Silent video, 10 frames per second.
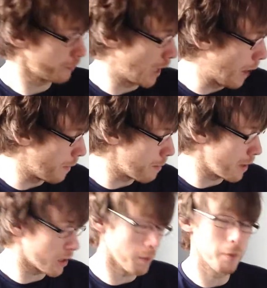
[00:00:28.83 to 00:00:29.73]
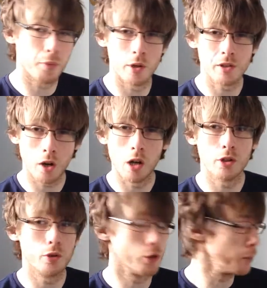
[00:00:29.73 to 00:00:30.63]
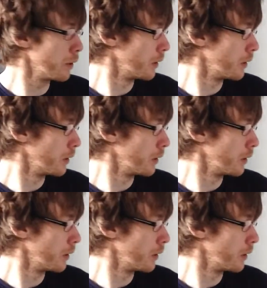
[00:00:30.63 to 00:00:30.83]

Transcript: I picked them up before I started YouTube.